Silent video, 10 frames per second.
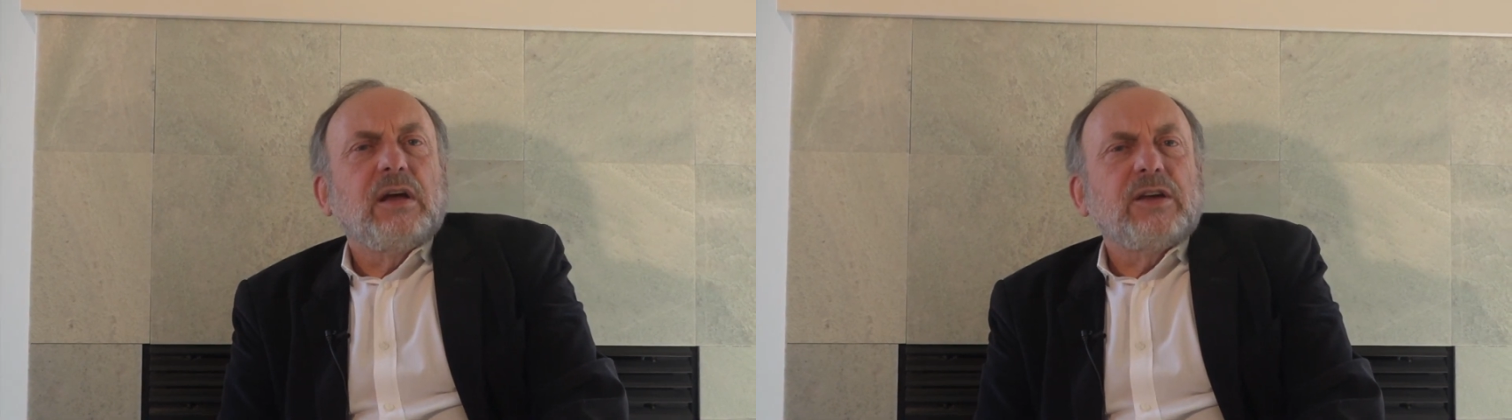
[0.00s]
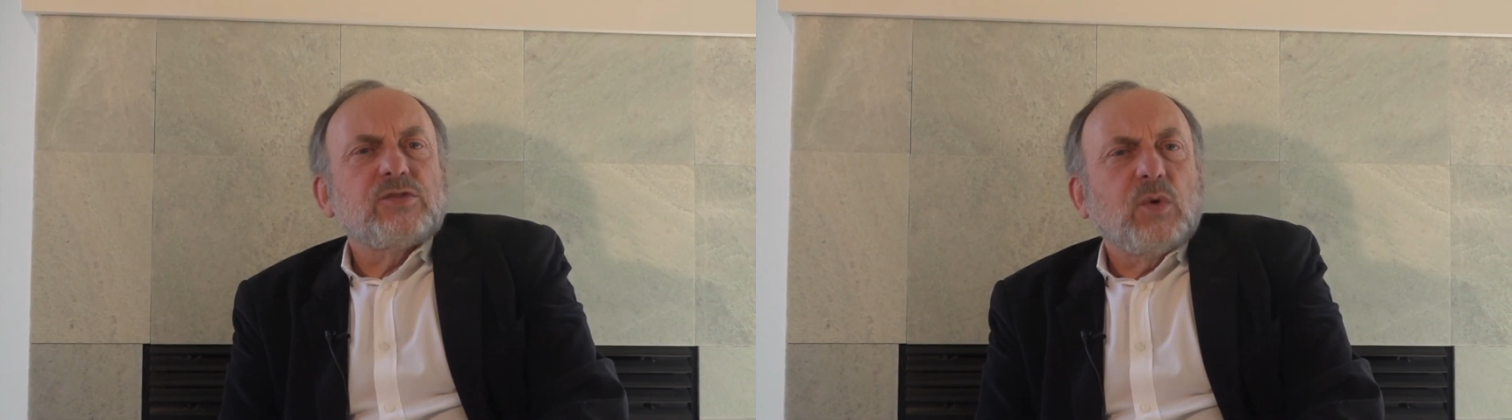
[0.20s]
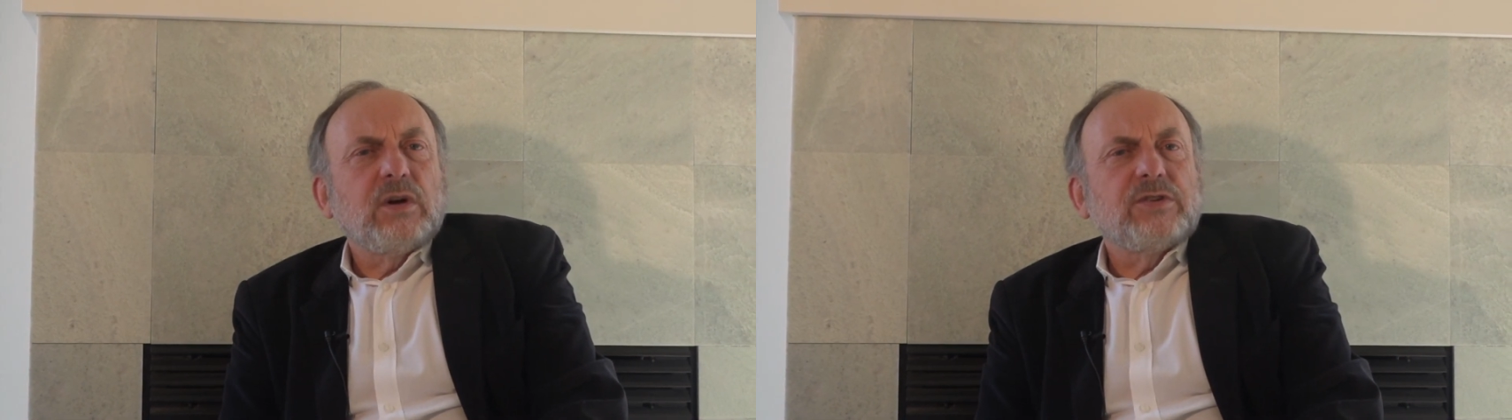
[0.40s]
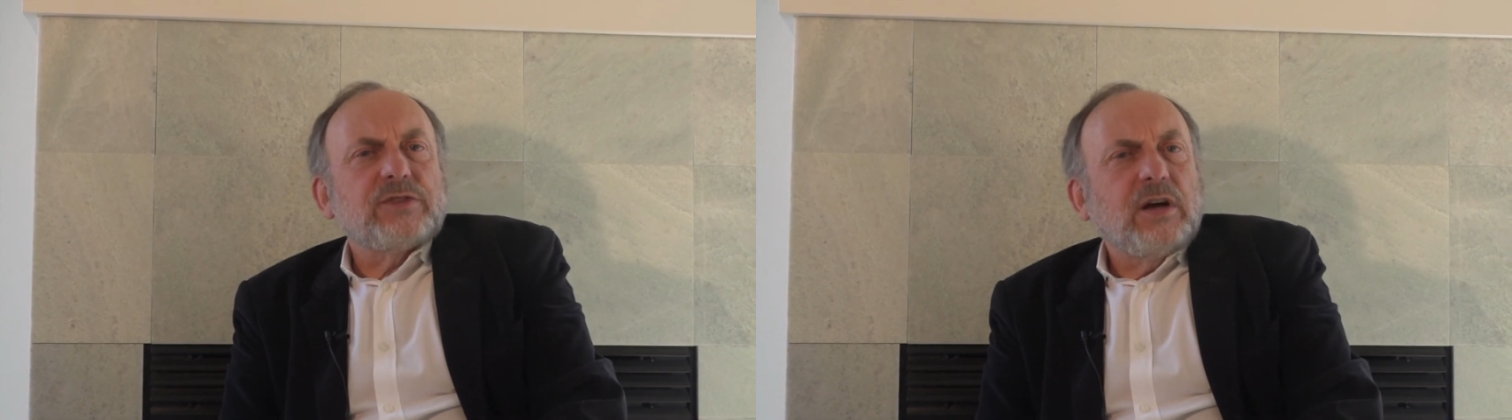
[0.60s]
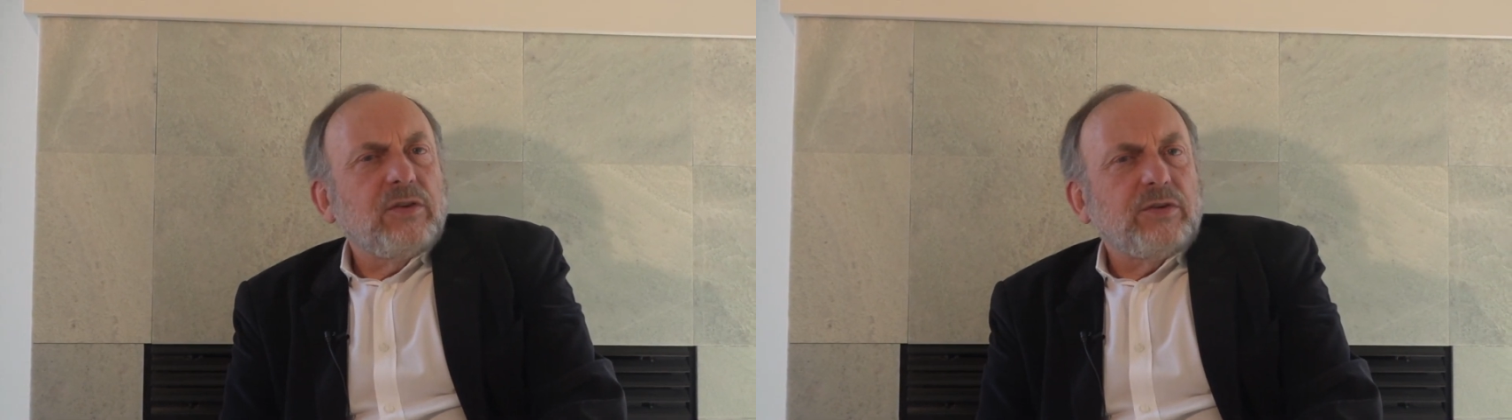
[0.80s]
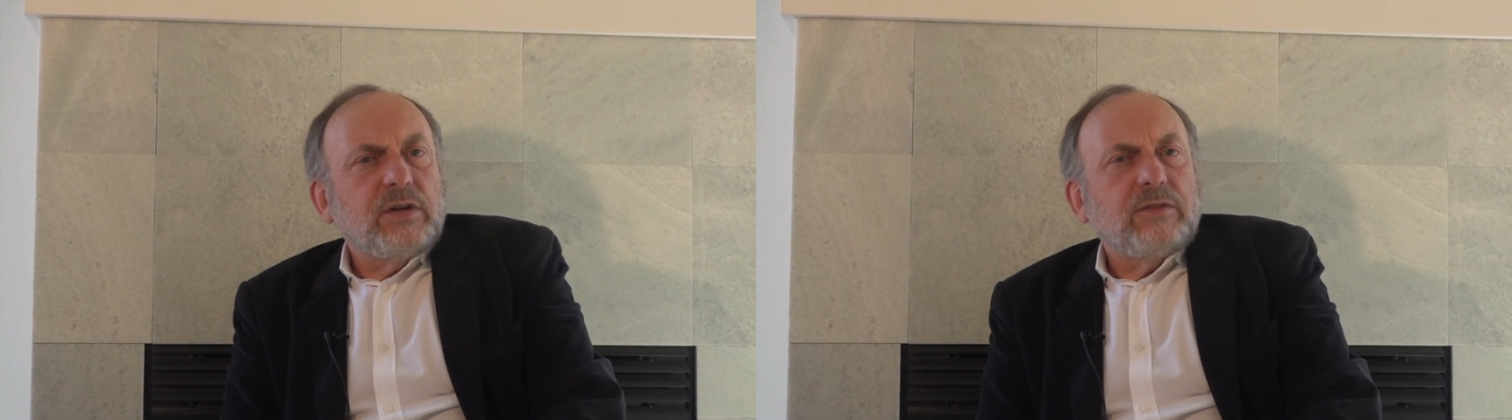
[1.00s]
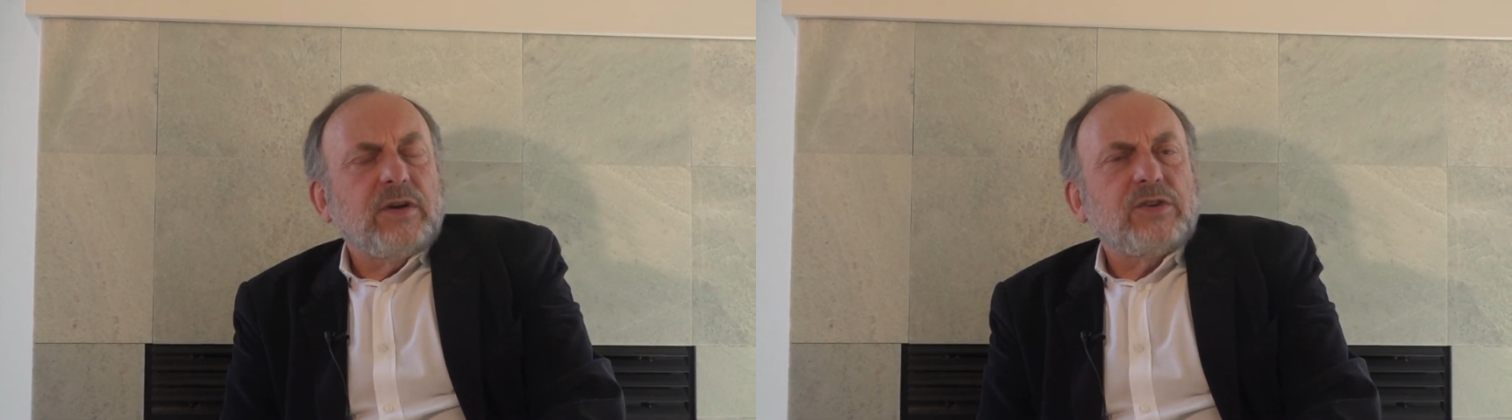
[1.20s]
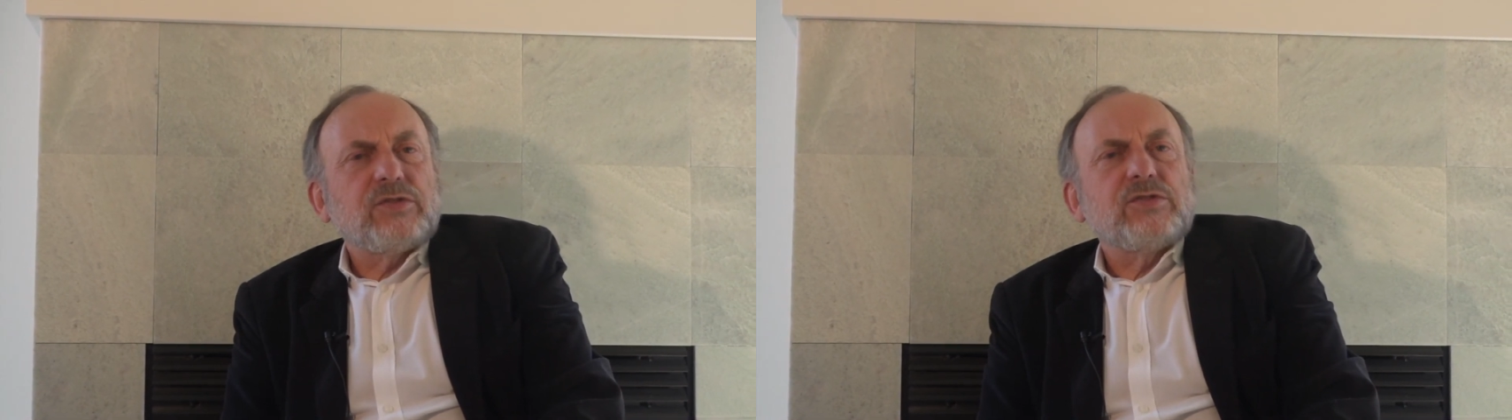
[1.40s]
as well as other
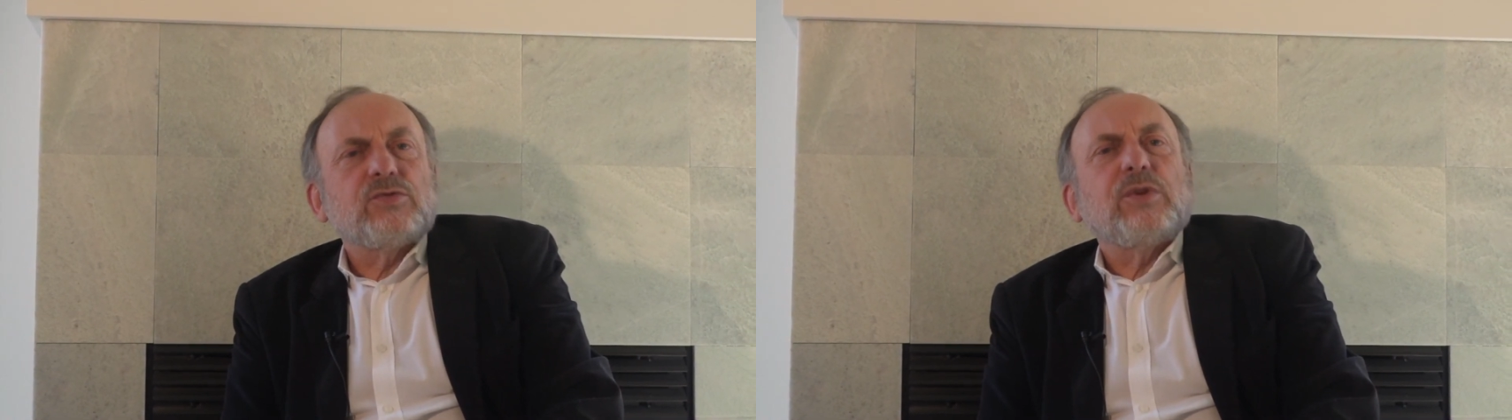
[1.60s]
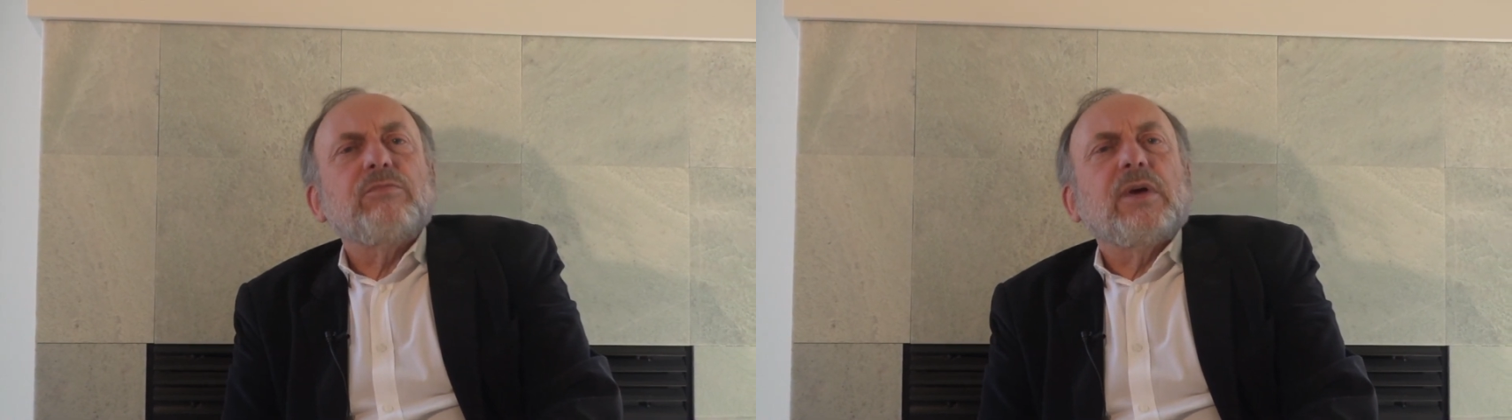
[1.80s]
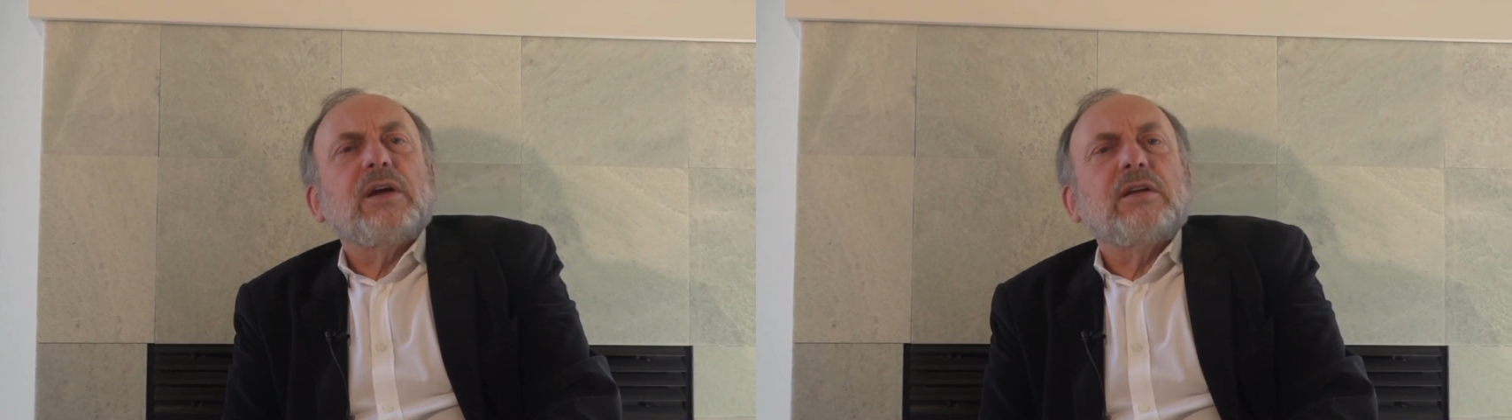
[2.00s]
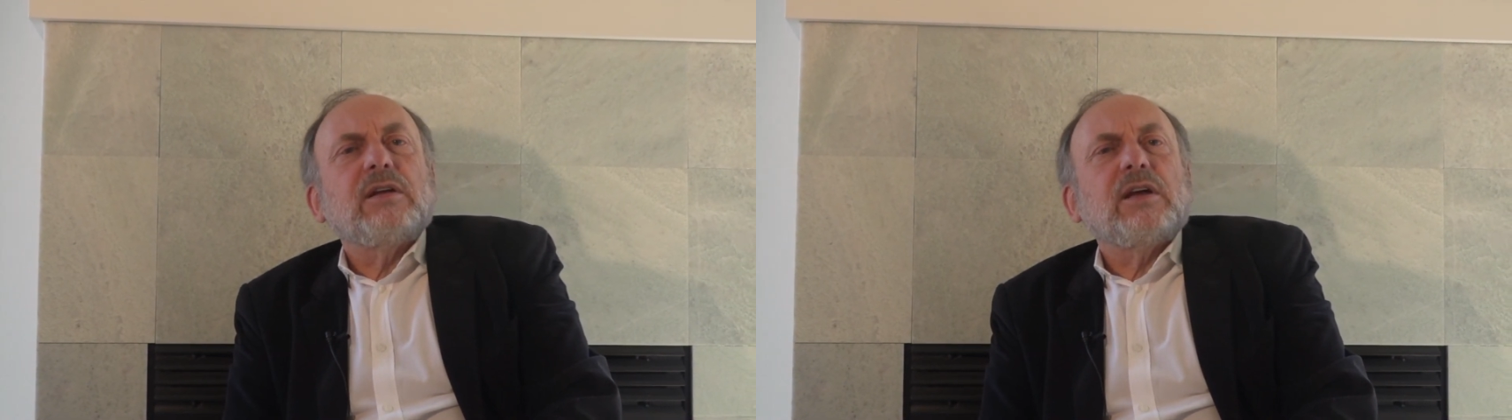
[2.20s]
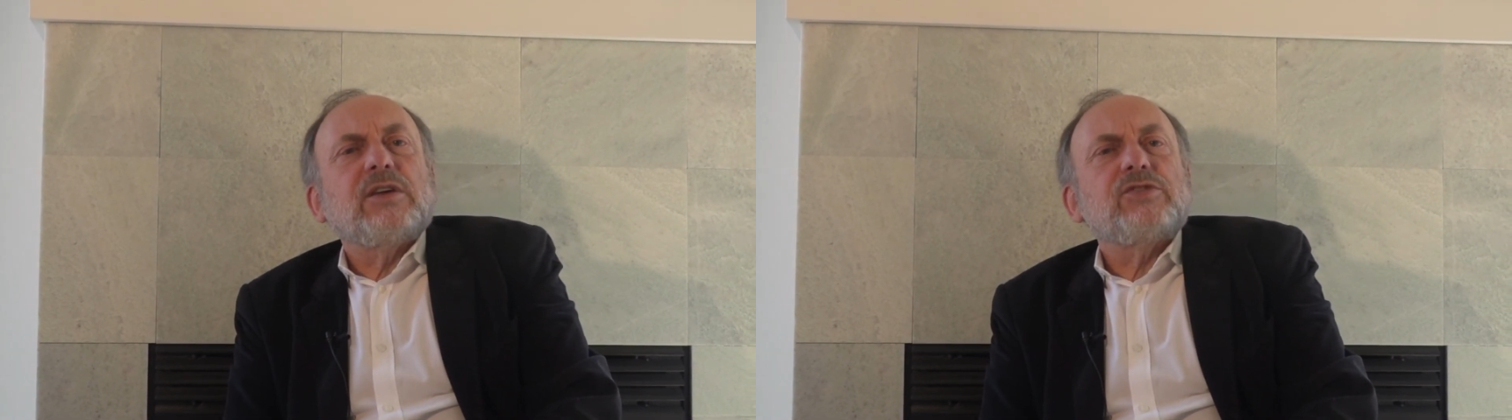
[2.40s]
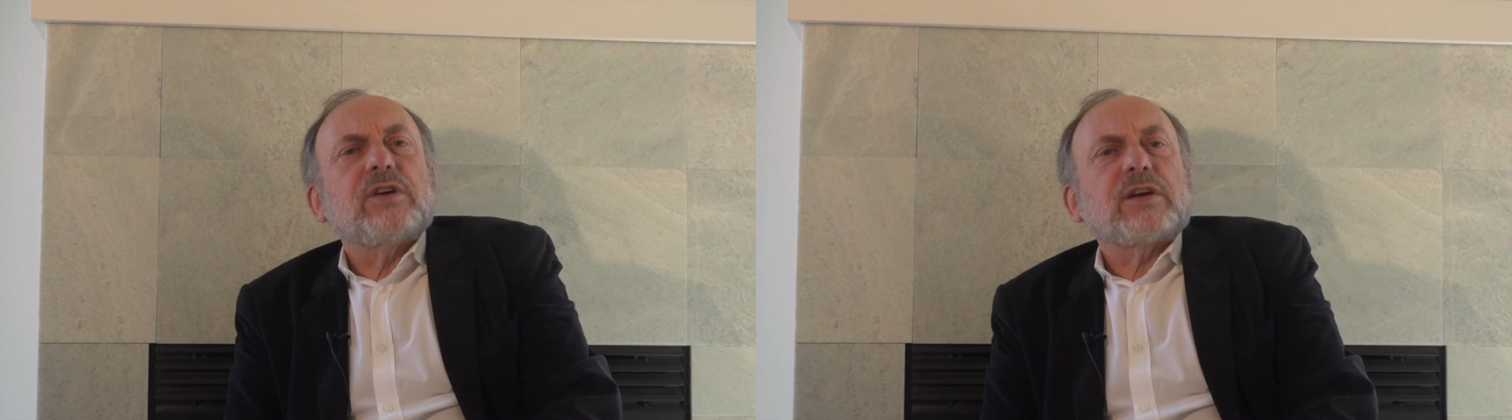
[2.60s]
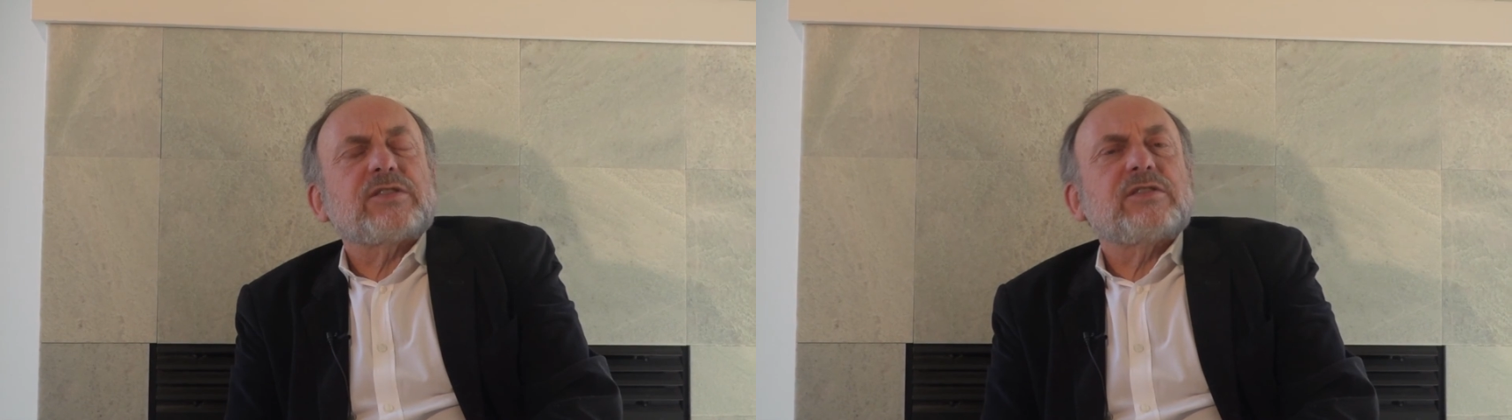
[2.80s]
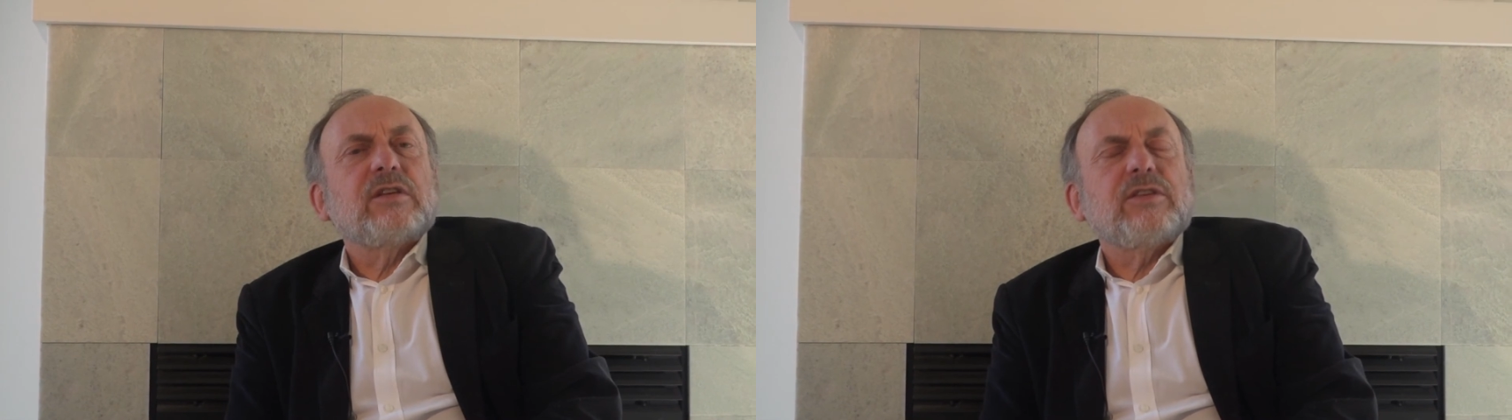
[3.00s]
innovations we've made at AgeX